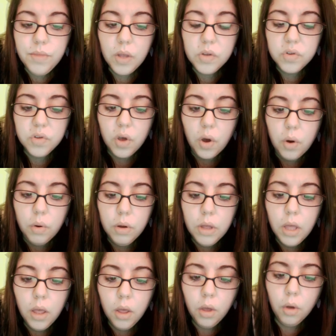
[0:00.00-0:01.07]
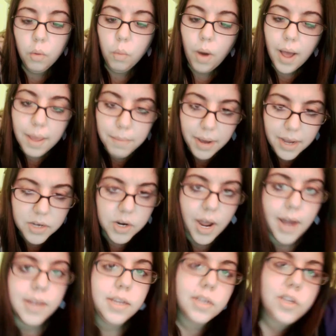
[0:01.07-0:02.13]
So, why am I
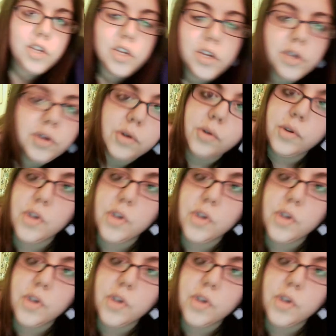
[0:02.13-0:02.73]
attracted to